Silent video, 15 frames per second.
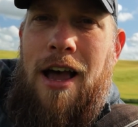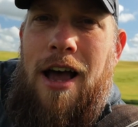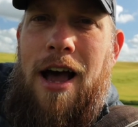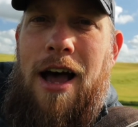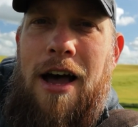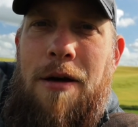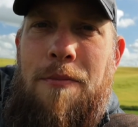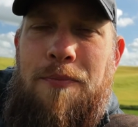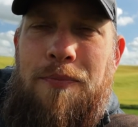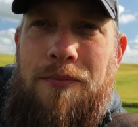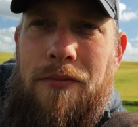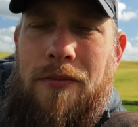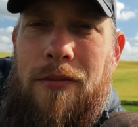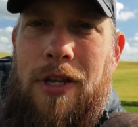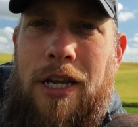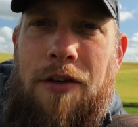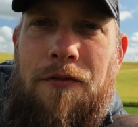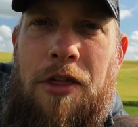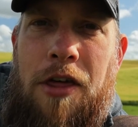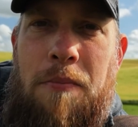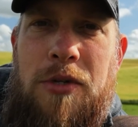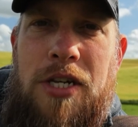give
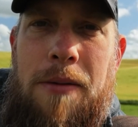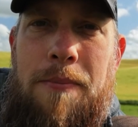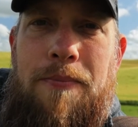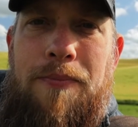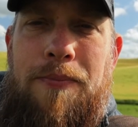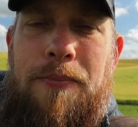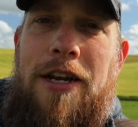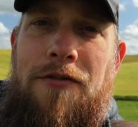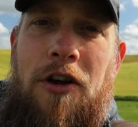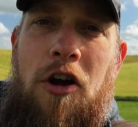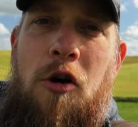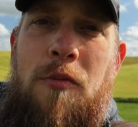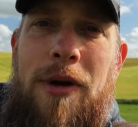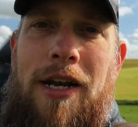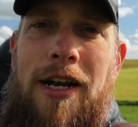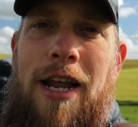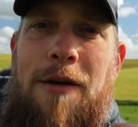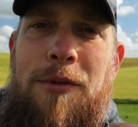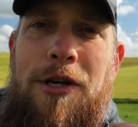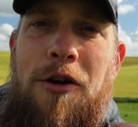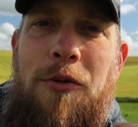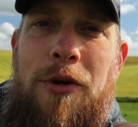a thumbs up, leave a comment,
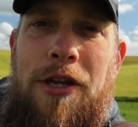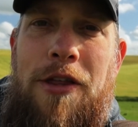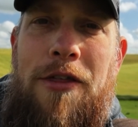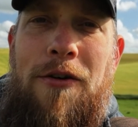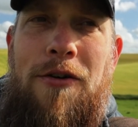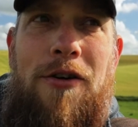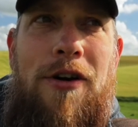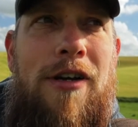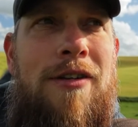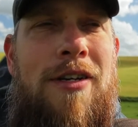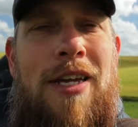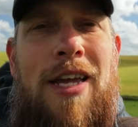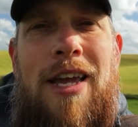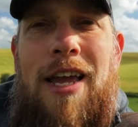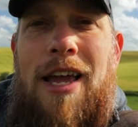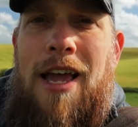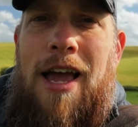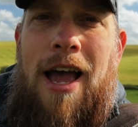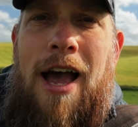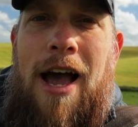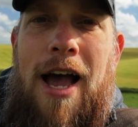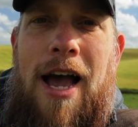let me know what you thought.
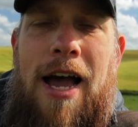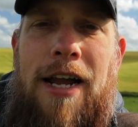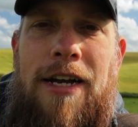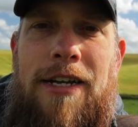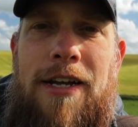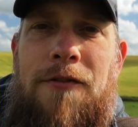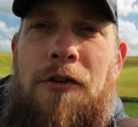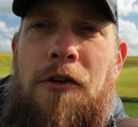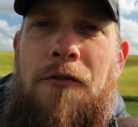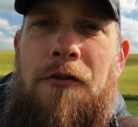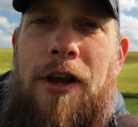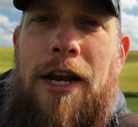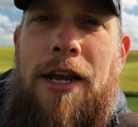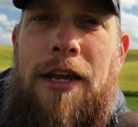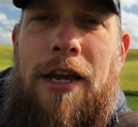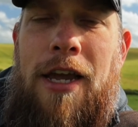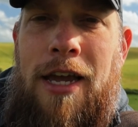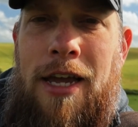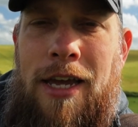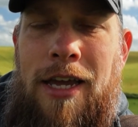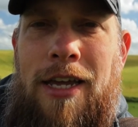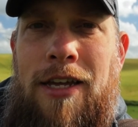And if you're feeling
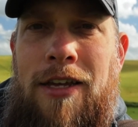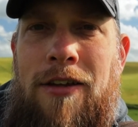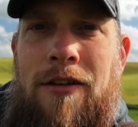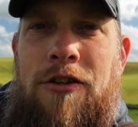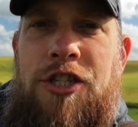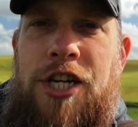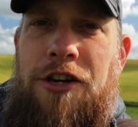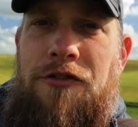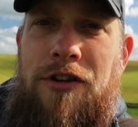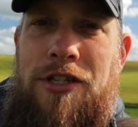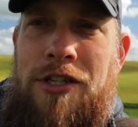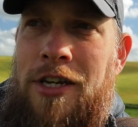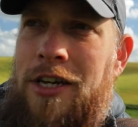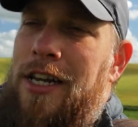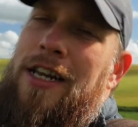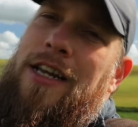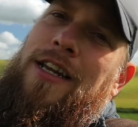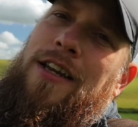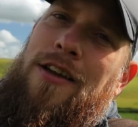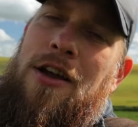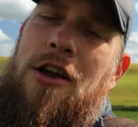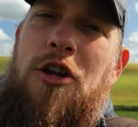generous,
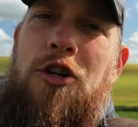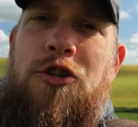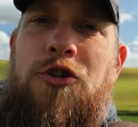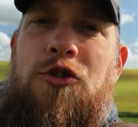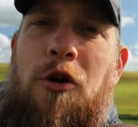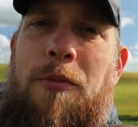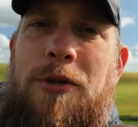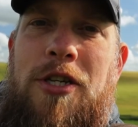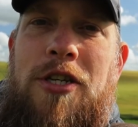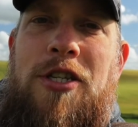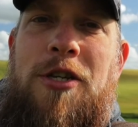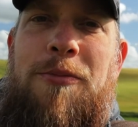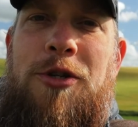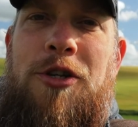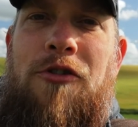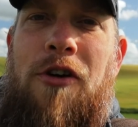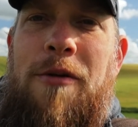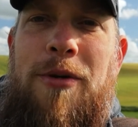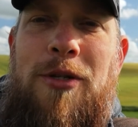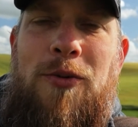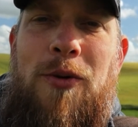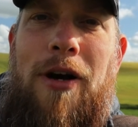drop us a
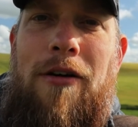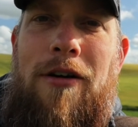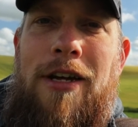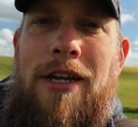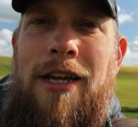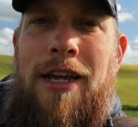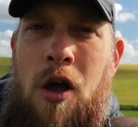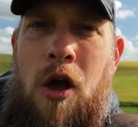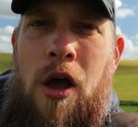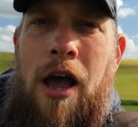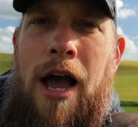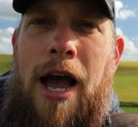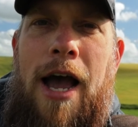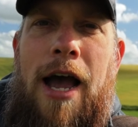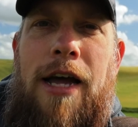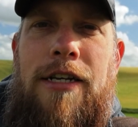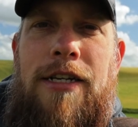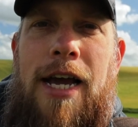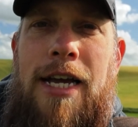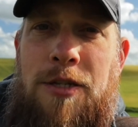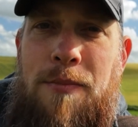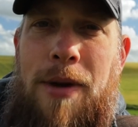subscribe as well. And
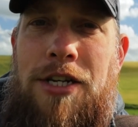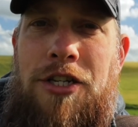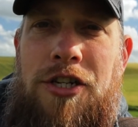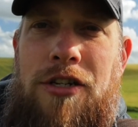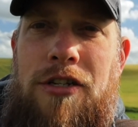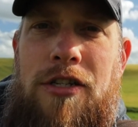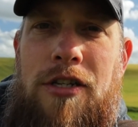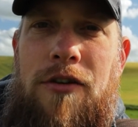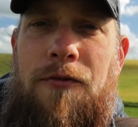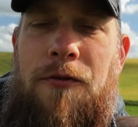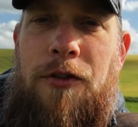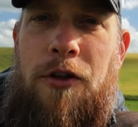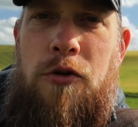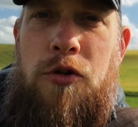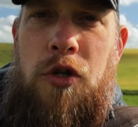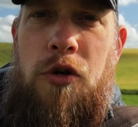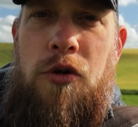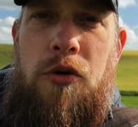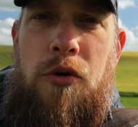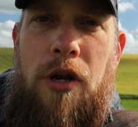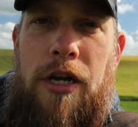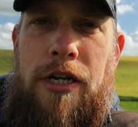as mentioned, for those
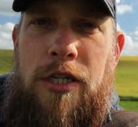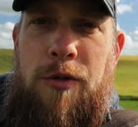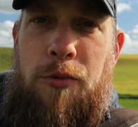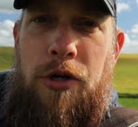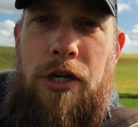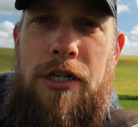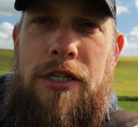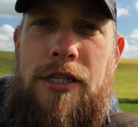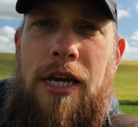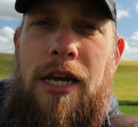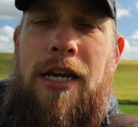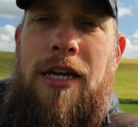who like spoilers,